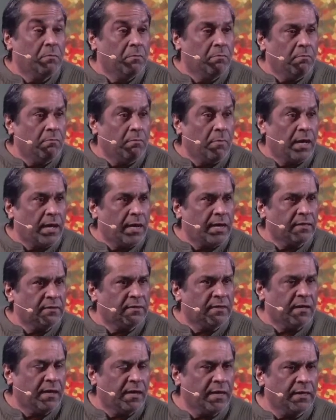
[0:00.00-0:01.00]
My
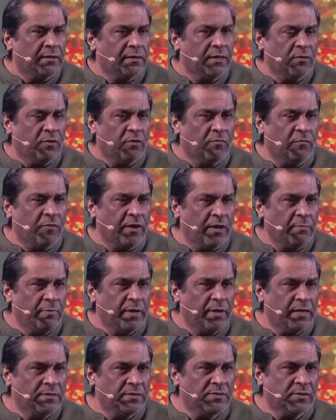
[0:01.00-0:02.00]
tithe and offering
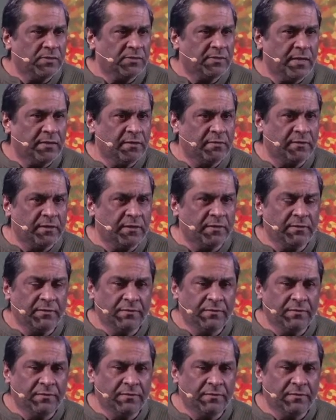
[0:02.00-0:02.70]
pays your salary.